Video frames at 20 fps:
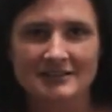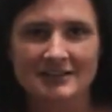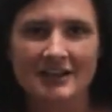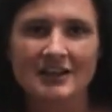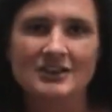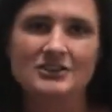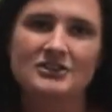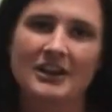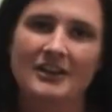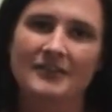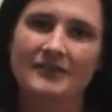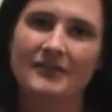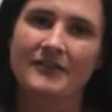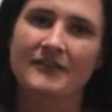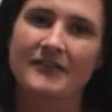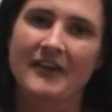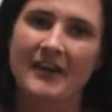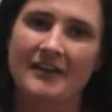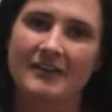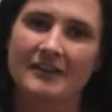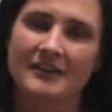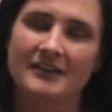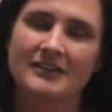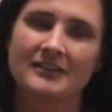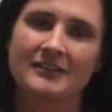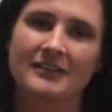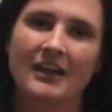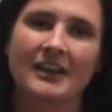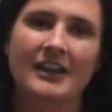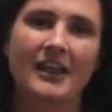and Jennifer Farron,
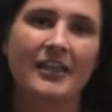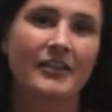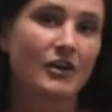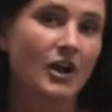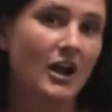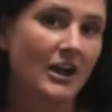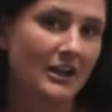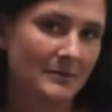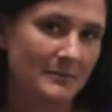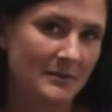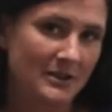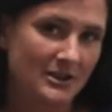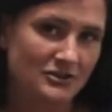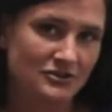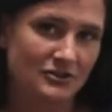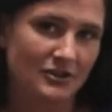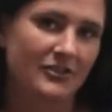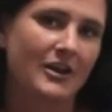another occupational